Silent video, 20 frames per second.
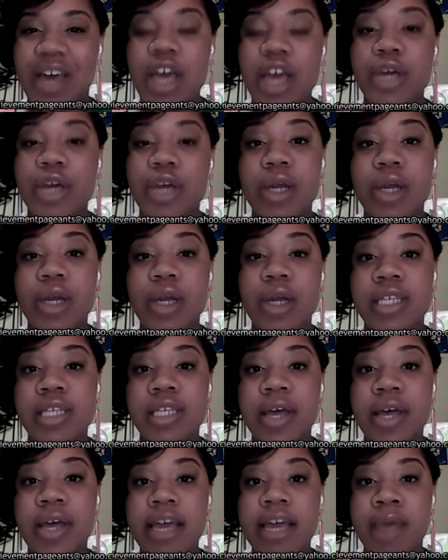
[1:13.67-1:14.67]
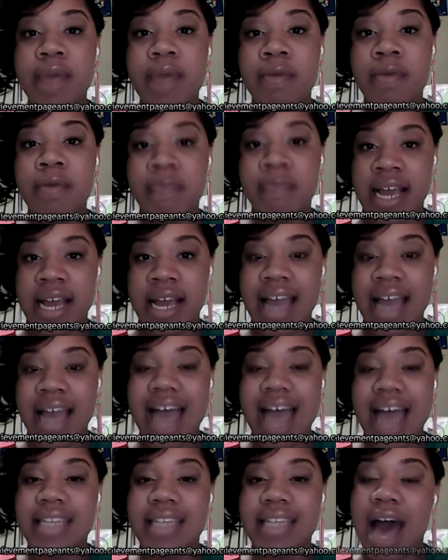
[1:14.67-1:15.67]
You can also email me
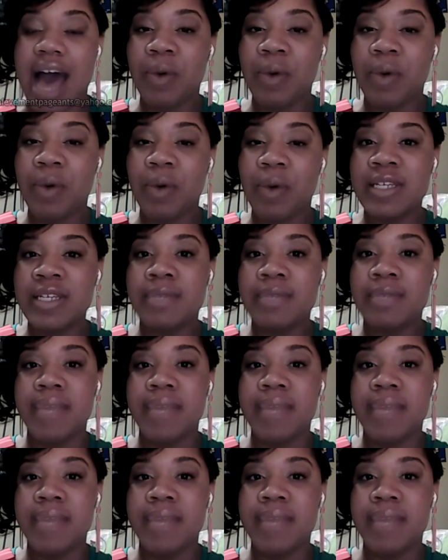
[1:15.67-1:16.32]
as I will